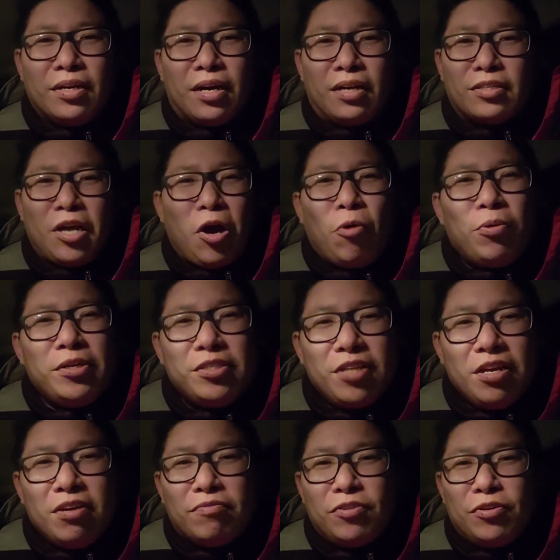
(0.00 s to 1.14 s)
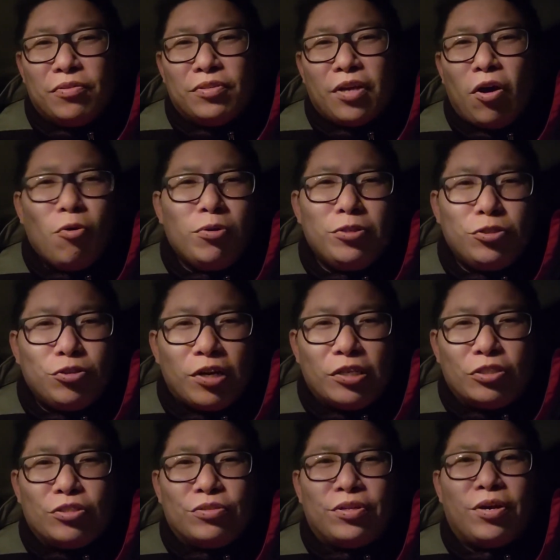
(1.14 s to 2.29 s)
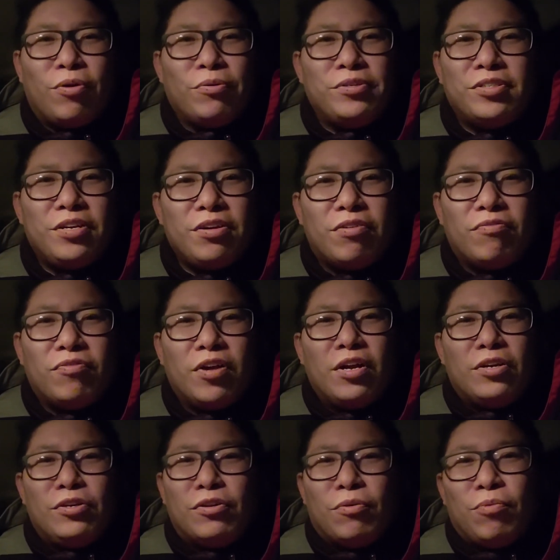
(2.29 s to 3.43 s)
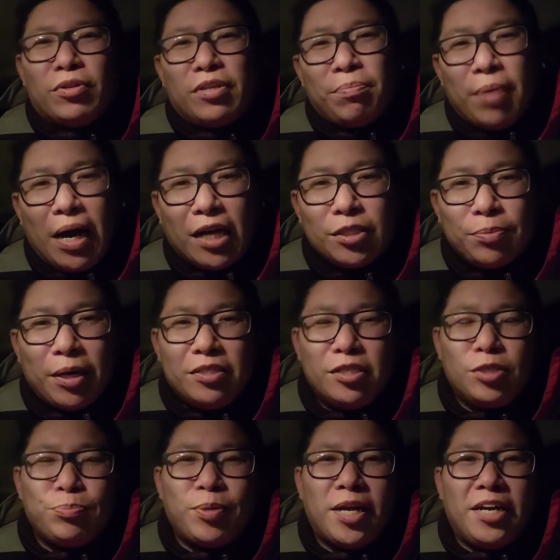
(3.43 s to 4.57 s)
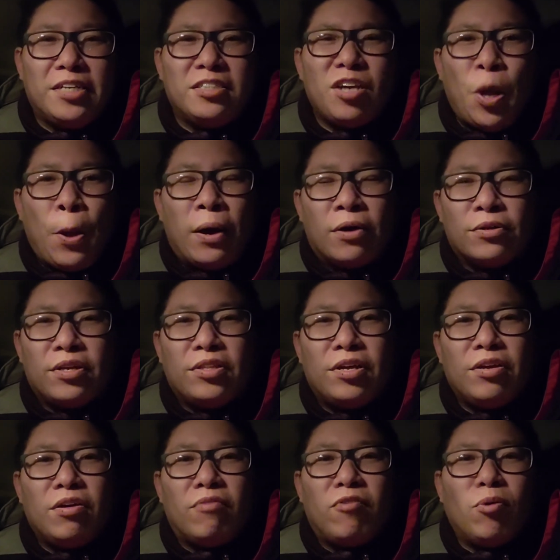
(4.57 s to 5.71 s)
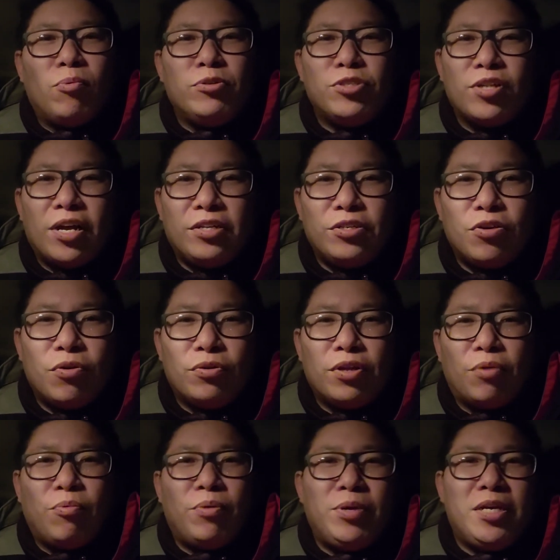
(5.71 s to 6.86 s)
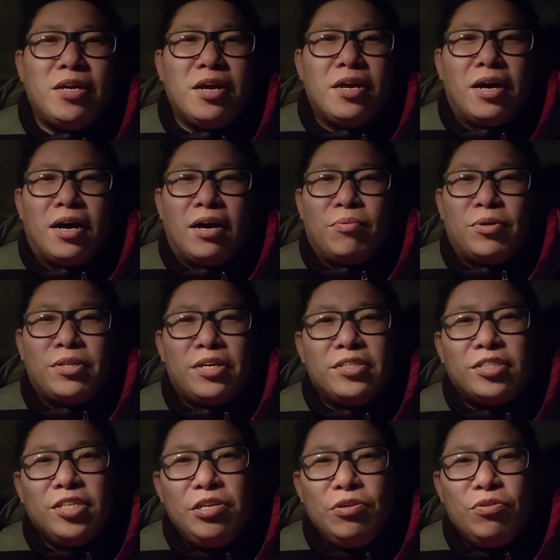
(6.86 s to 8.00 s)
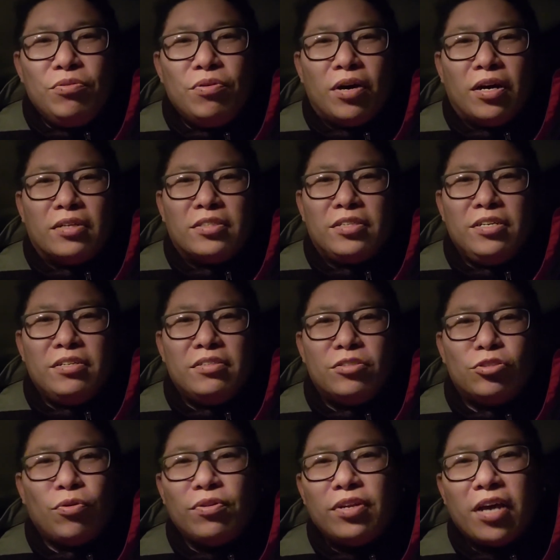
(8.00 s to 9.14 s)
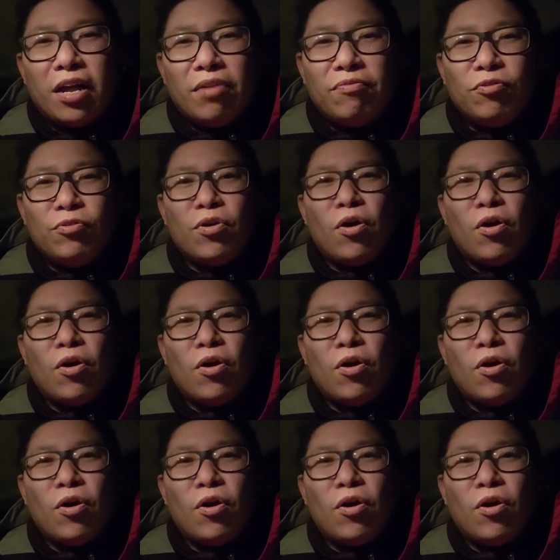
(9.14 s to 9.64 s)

Uh, they always think of you. They always trust you. They always think of you know when they pass by this place. Oh, they think of oh, would you like to go there? When we uh, when they see you uh, see certain kind of food.